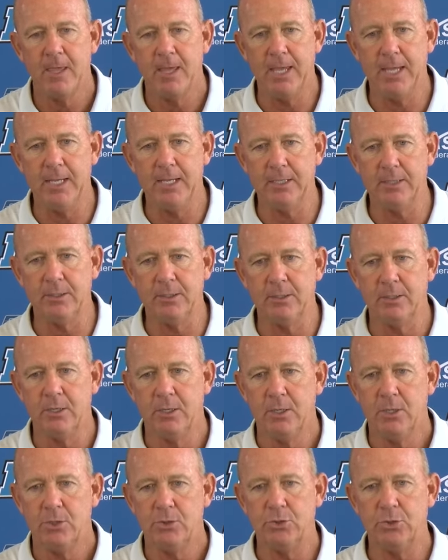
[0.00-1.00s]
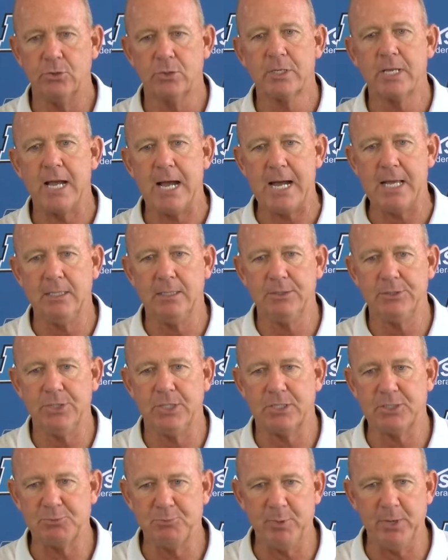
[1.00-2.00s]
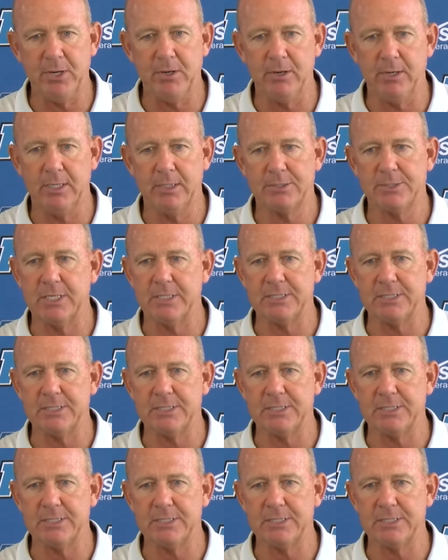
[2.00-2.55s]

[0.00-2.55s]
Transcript: And your college experience